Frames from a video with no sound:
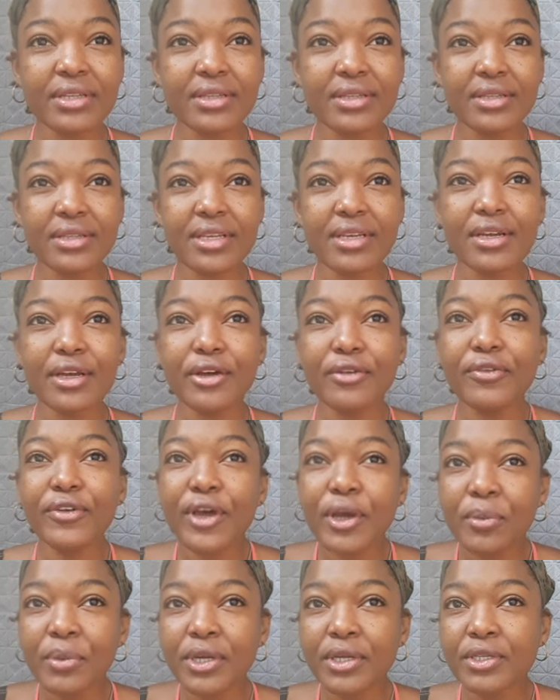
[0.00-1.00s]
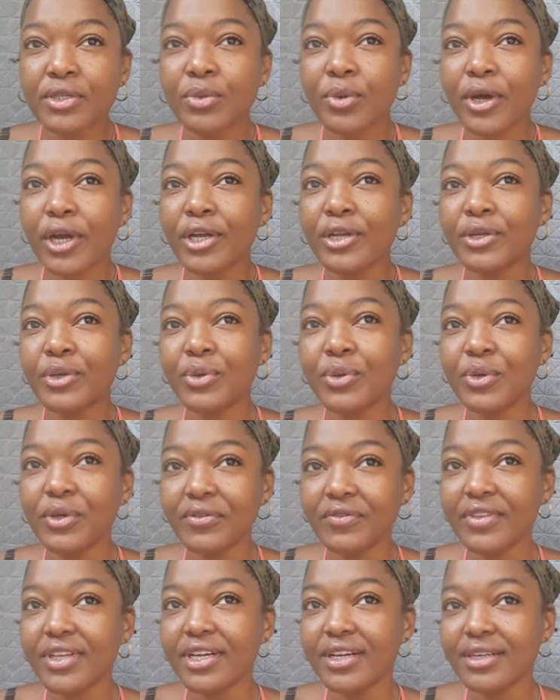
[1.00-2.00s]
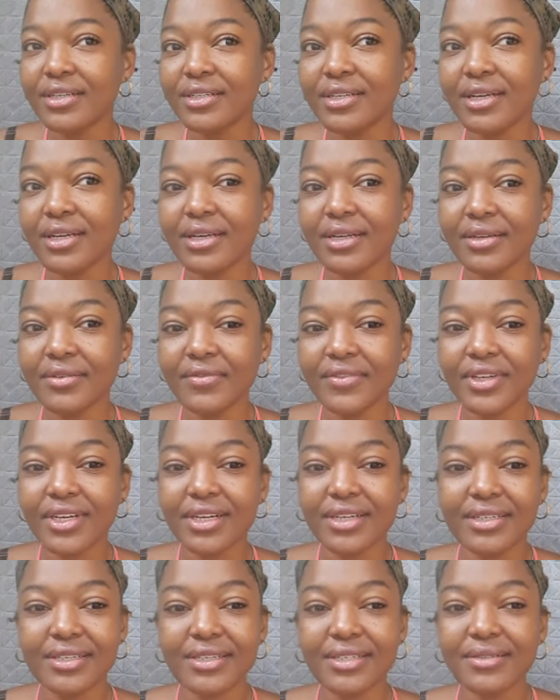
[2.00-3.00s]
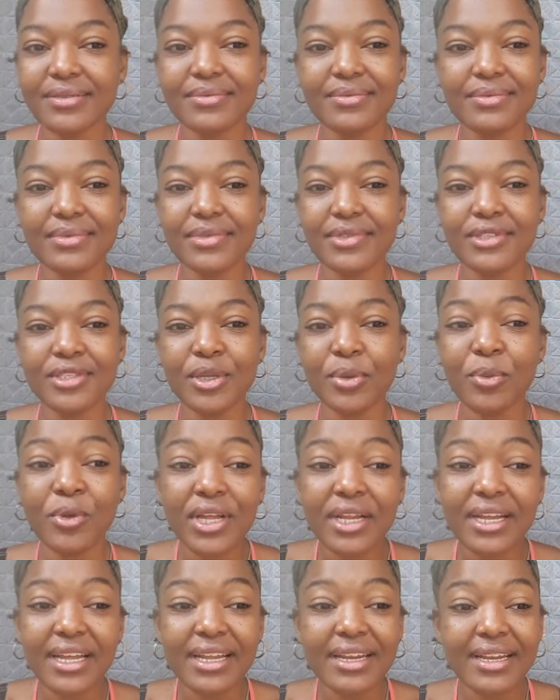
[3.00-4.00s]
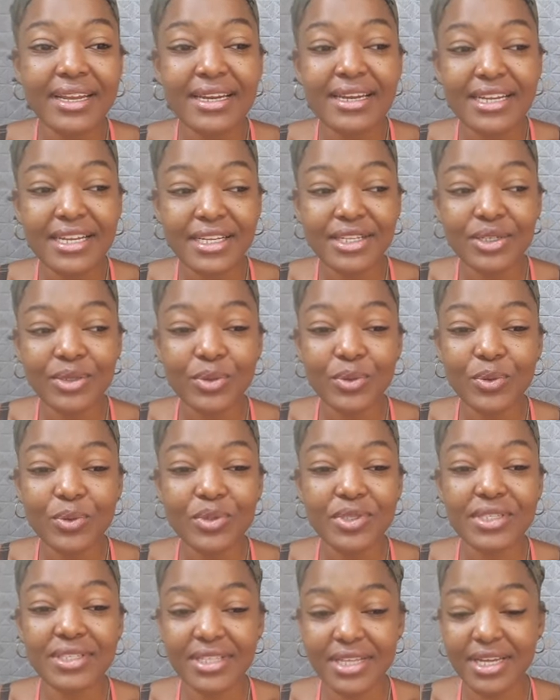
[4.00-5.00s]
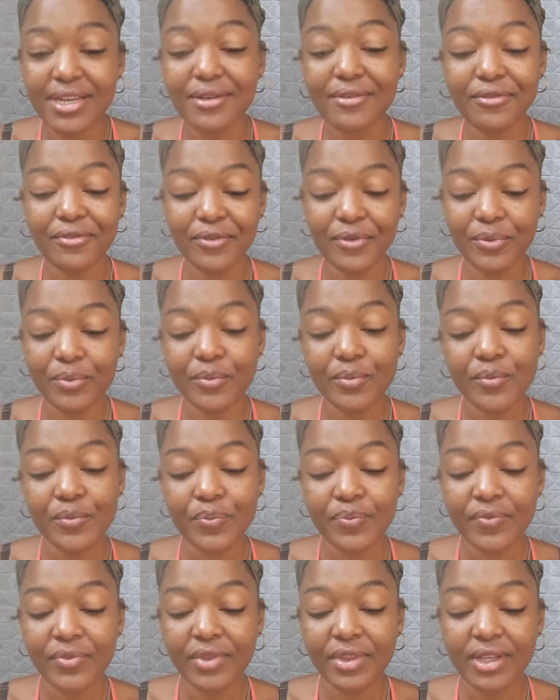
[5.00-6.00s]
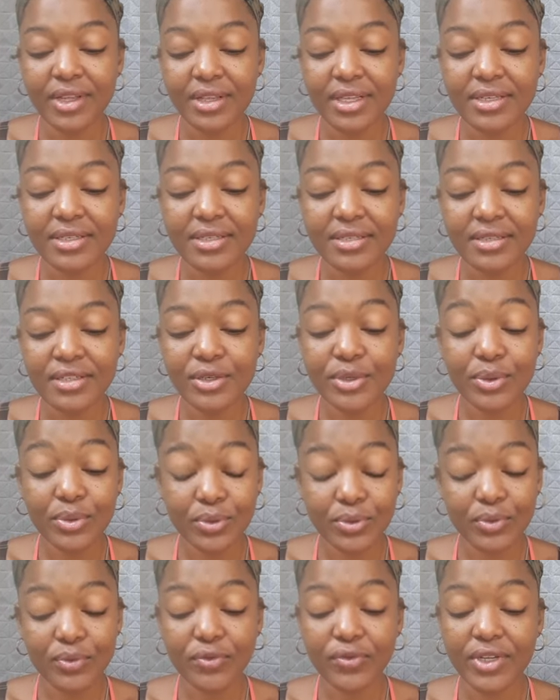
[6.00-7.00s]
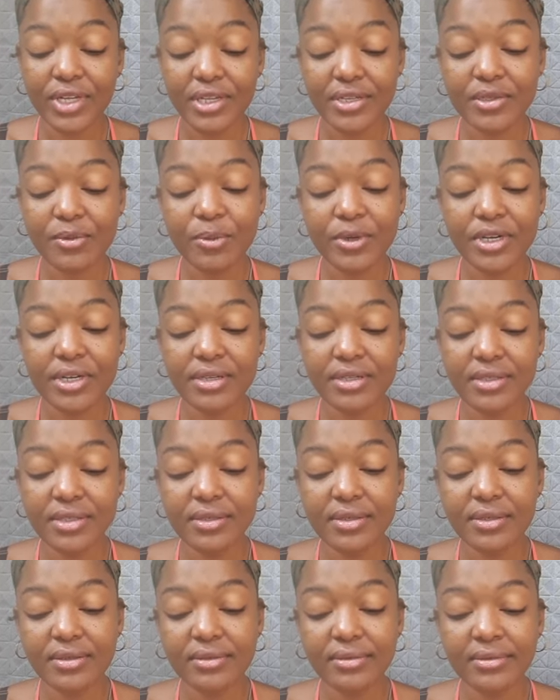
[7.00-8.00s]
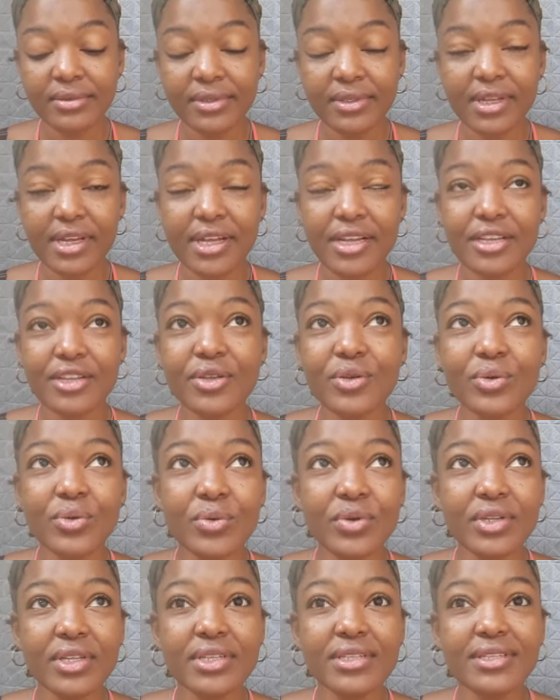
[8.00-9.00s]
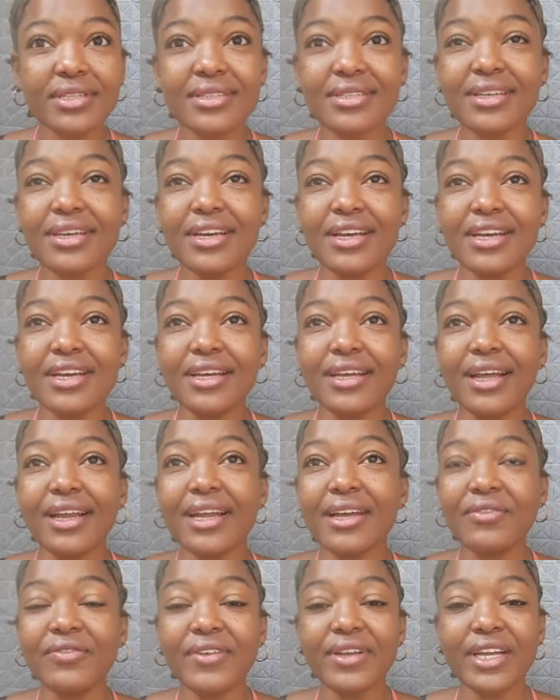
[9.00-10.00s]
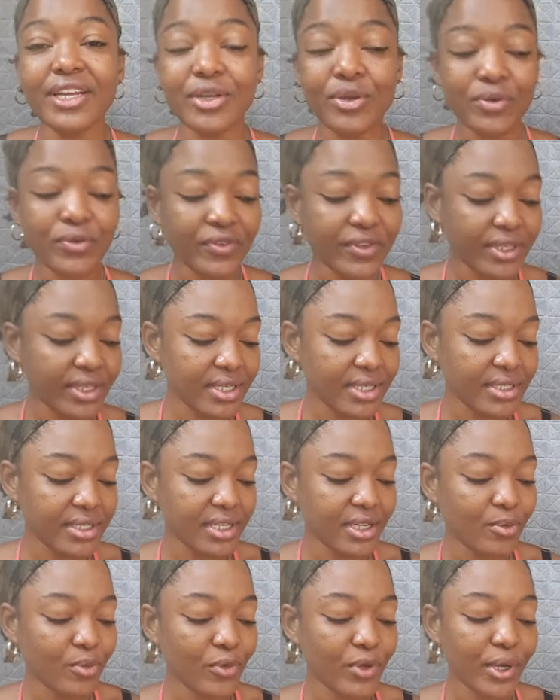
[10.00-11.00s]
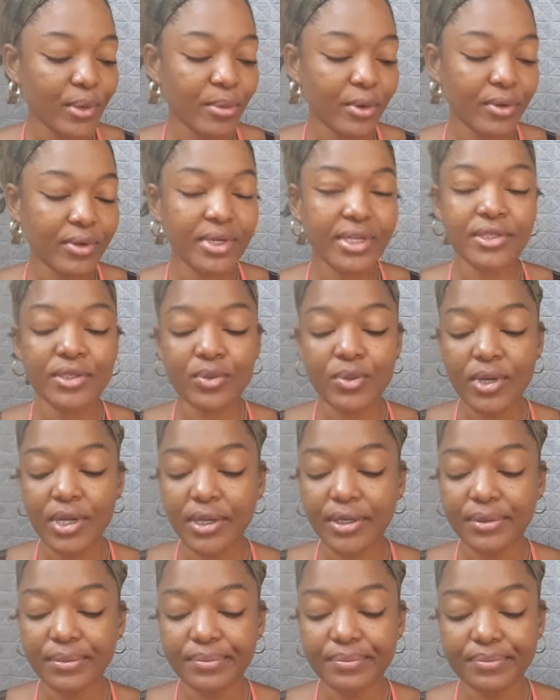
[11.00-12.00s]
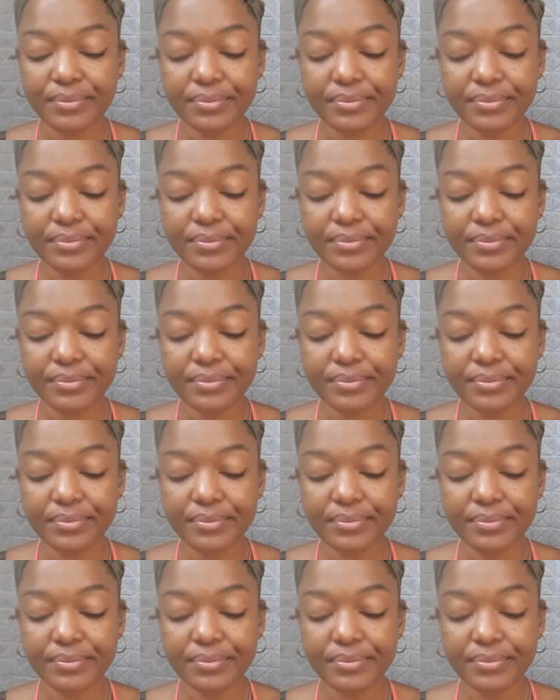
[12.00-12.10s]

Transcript: think of coming toward you if there's a if there's someone that they need to save this is you for this person and you this is and i feel like you feel the same way about this one